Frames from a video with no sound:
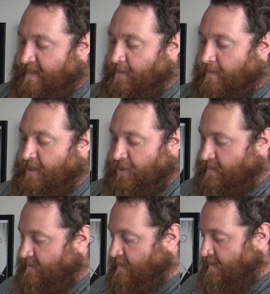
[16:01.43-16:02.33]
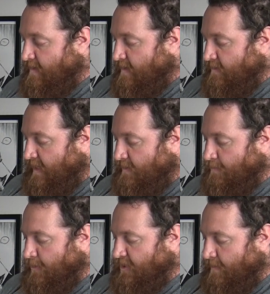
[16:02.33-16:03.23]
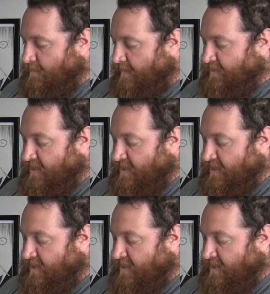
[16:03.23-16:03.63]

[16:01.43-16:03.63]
iterations. Games Workshop would